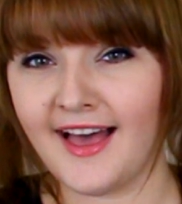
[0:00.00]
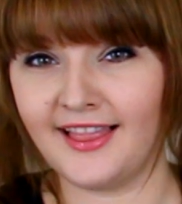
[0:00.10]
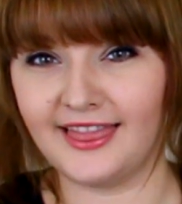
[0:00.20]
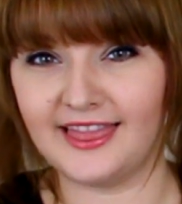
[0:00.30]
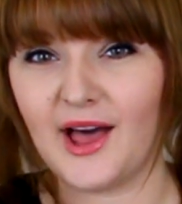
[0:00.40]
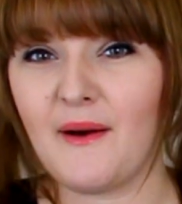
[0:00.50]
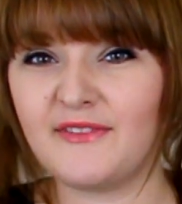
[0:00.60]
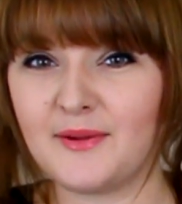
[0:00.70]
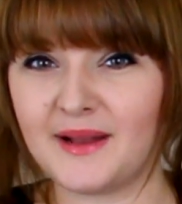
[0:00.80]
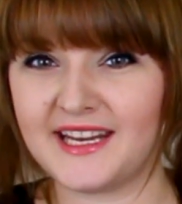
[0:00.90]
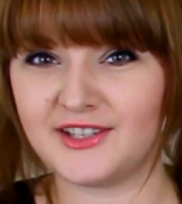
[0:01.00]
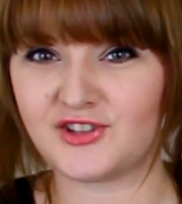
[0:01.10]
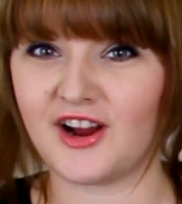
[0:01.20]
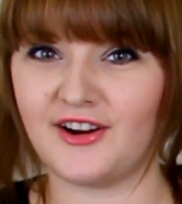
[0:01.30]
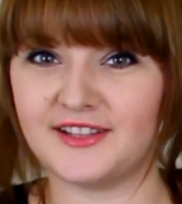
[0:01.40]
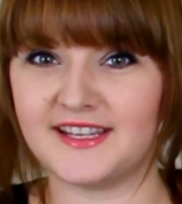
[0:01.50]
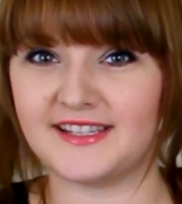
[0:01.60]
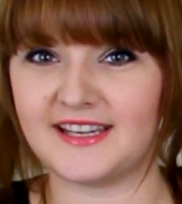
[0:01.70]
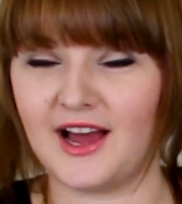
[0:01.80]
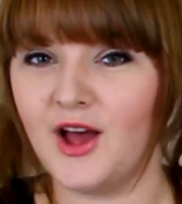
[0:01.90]
Hello everybody, it's
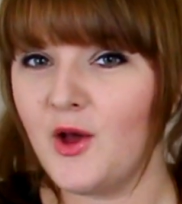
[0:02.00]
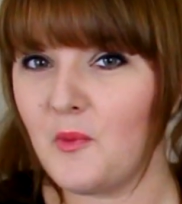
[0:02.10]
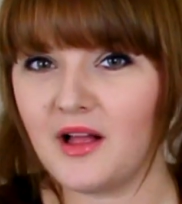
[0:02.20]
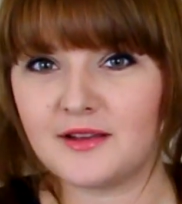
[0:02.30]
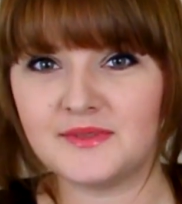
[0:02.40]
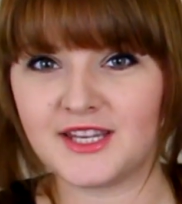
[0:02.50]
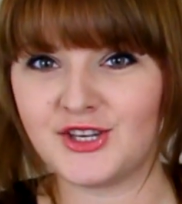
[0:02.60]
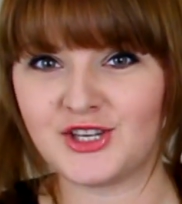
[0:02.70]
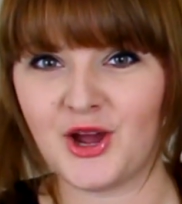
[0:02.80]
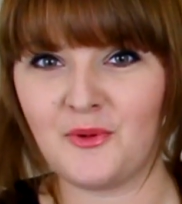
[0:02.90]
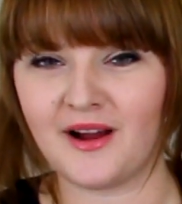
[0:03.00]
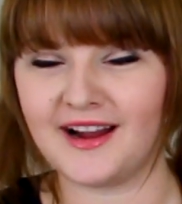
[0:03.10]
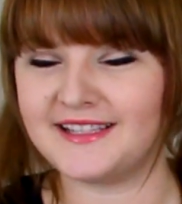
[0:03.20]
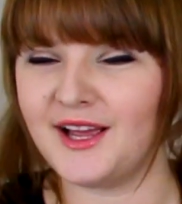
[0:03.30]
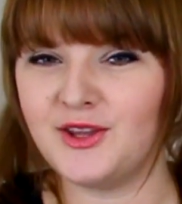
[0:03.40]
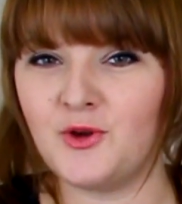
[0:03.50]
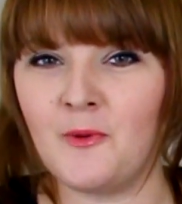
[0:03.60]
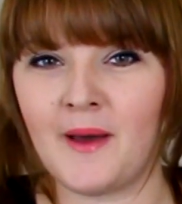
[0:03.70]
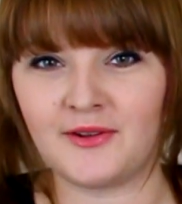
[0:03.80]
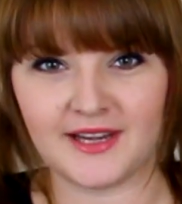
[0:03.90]
TryHardSista. Welcome to the show where I tell you
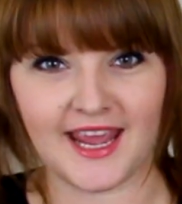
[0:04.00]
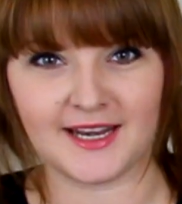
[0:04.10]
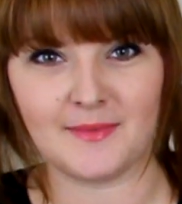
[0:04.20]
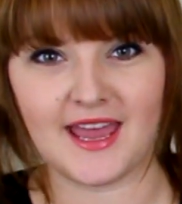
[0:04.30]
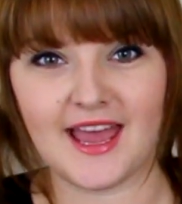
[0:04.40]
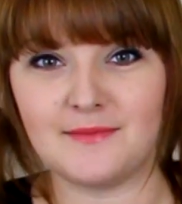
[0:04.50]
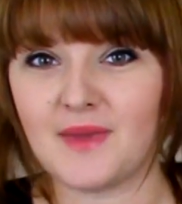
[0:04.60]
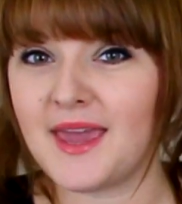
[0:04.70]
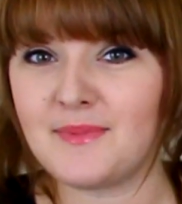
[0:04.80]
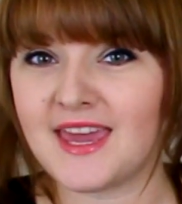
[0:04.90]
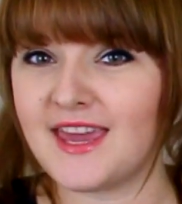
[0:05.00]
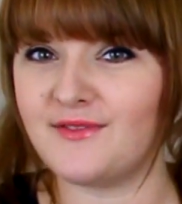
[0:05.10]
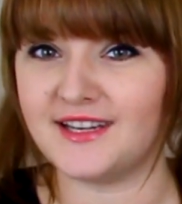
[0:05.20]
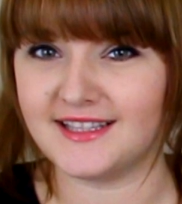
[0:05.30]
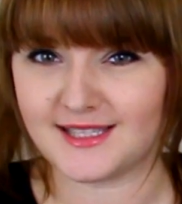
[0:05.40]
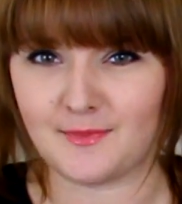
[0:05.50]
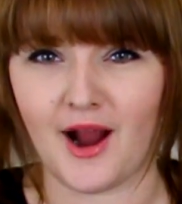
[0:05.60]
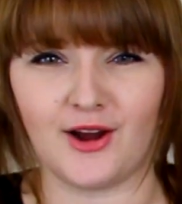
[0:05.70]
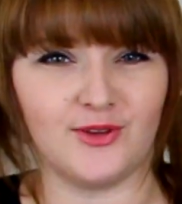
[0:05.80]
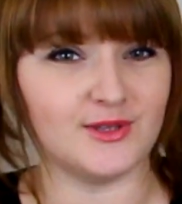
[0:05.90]
about an anime and maybe even
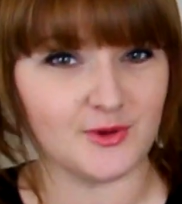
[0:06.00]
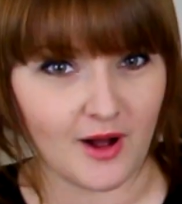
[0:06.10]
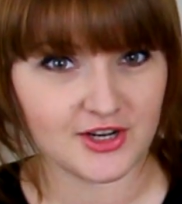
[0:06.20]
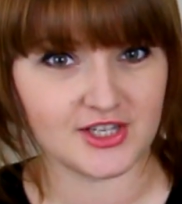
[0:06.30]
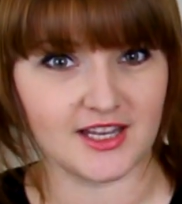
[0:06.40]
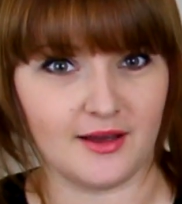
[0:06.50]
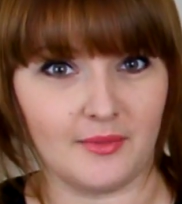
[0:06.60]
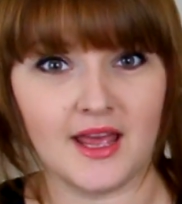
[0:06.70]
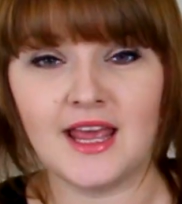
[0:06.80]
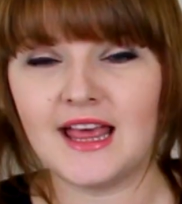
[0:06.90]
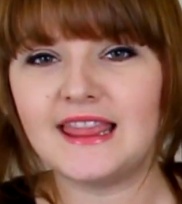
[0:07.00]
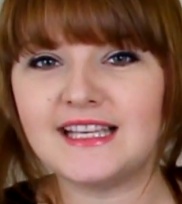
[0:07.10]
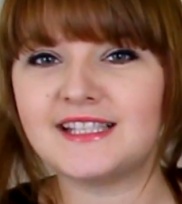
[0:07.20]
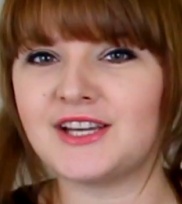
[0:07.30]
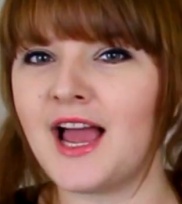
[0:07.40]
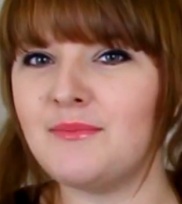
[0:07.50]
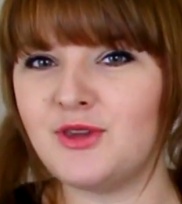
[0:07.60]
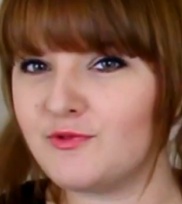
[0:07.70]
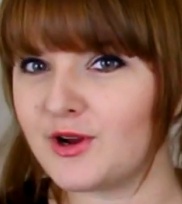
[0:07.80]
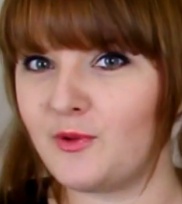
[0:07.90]
inspire you to watch them. This time
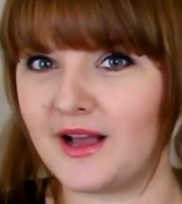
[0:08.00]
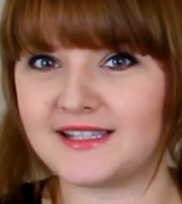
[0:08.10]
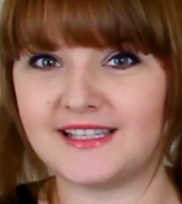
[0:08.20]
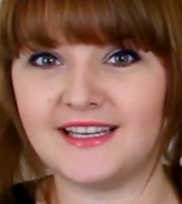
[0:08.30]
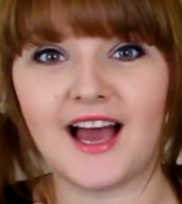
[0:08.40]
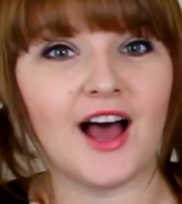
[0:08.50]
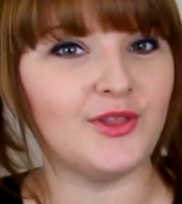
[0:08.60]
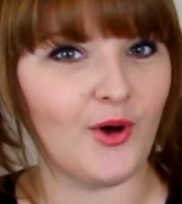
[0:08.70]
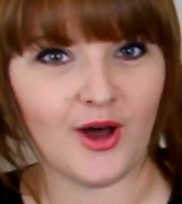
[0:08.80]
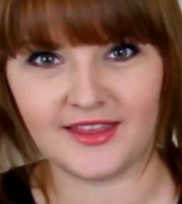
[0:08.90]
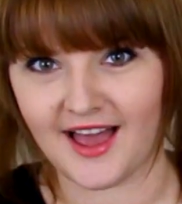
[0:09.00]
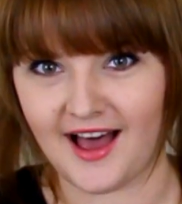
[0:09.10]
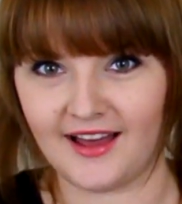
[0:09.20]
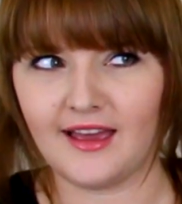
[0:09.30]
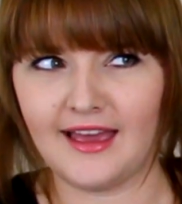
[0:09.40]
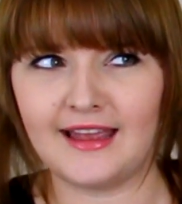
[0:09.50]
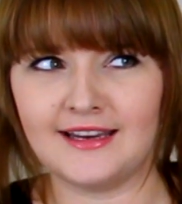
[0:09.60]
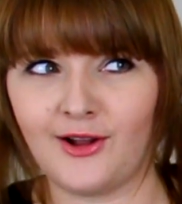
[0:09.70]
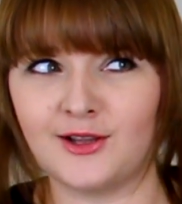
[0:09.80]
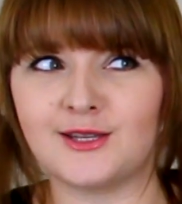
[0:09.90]
you requested Anohana, and
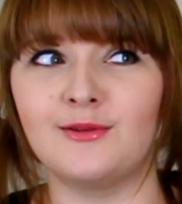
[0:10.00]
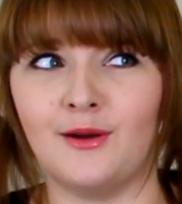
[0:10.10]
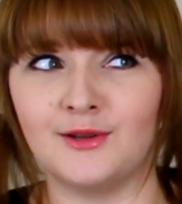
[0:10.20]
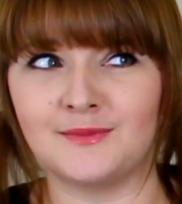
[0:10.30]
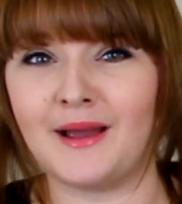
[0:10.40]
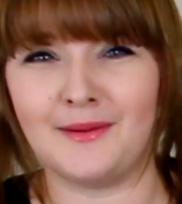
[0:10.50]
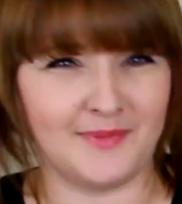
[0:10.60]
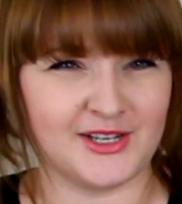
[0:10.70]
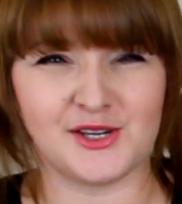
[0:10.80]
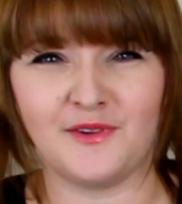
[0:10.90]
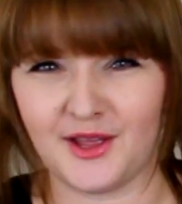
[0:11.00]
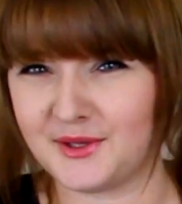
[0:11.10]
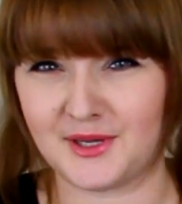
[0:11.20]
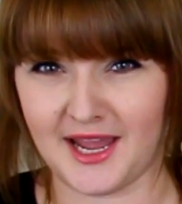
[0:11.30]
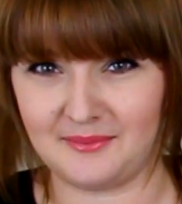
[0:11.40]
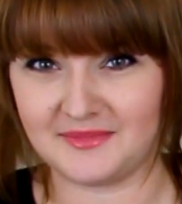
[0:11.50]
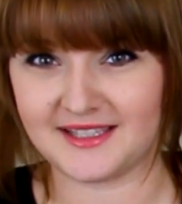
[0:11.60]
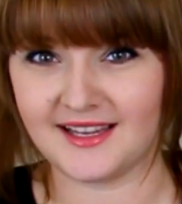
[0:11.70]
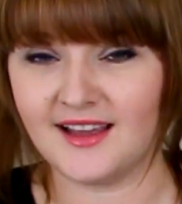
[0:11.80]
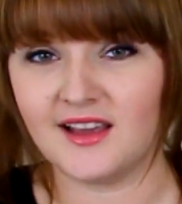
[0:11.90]
it also goes by a bunch of other
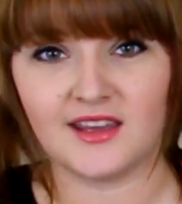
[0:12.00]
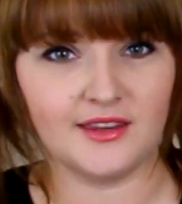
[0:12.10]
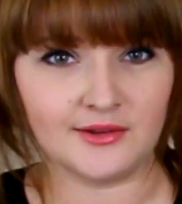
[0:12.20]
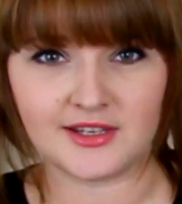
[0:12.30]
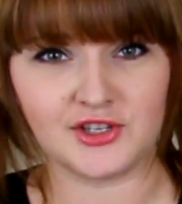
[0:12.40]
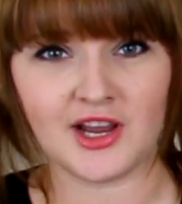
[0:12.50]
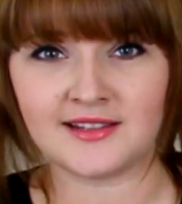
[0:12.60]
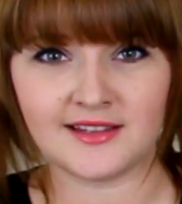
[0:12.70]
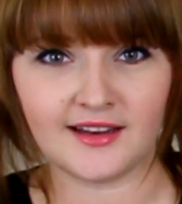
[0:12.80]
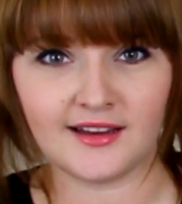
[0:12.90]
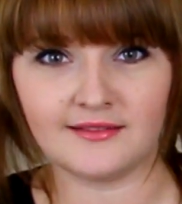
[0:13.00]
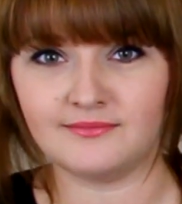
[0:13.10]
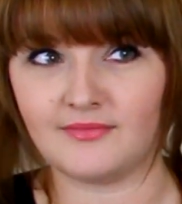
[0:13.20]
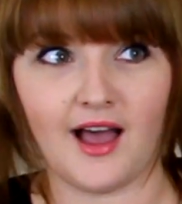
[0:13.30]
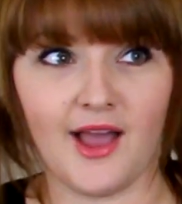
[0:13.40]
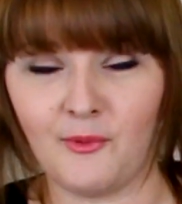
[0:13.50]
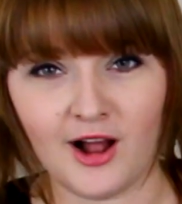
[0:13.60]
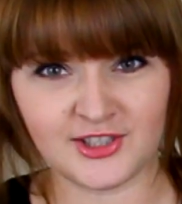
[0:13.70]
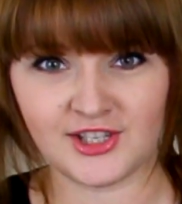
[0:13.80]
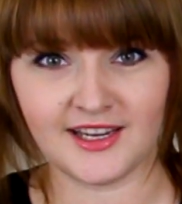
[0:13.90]
names. You suggested it, I
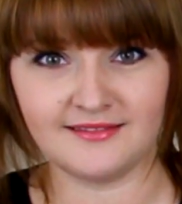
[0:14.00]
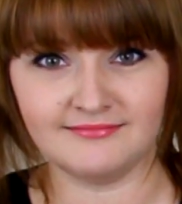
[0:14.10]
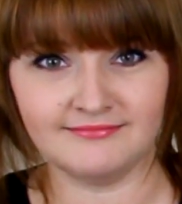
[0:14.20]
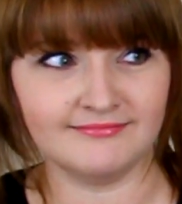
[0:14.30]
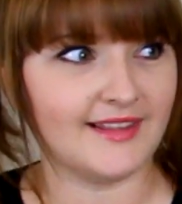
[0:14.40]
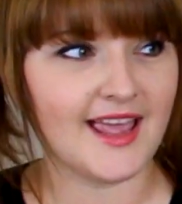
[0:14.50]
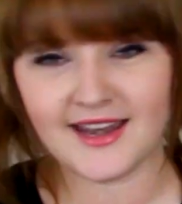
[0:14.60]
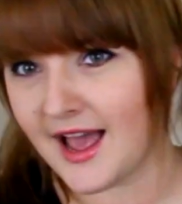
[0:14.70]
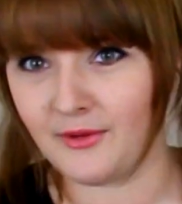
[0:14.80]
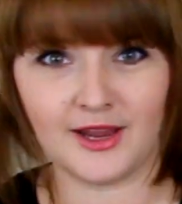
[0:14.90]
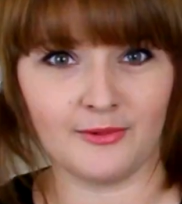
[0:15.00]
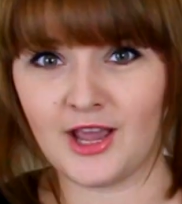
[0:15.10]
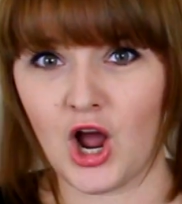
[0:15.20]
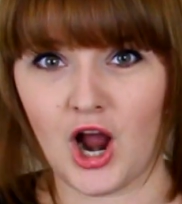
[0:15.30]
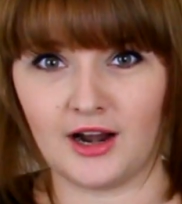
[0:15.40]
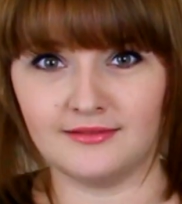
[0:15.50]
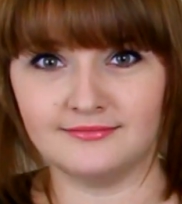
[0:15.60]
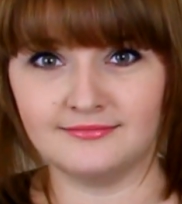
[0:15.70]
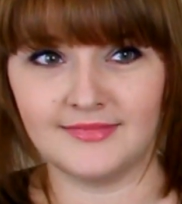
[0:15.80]
watched it, and now here we are.